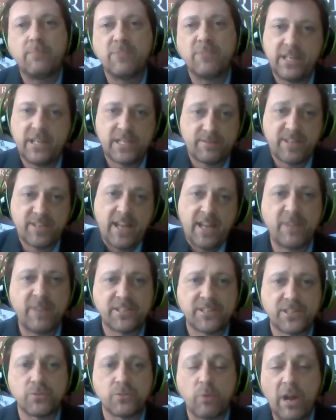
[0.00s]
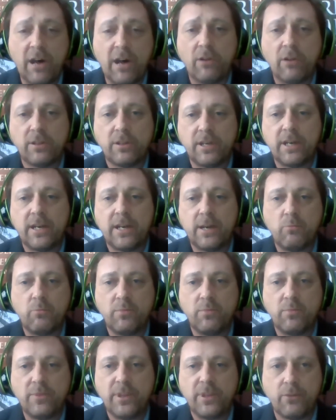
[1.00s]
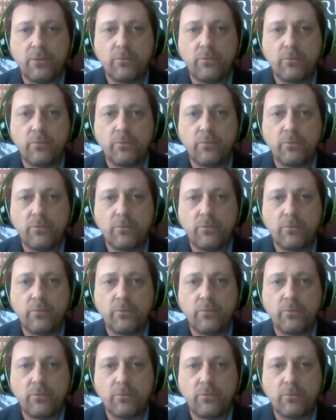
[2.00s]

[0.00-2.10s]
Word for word: Um, it, it's science based as well.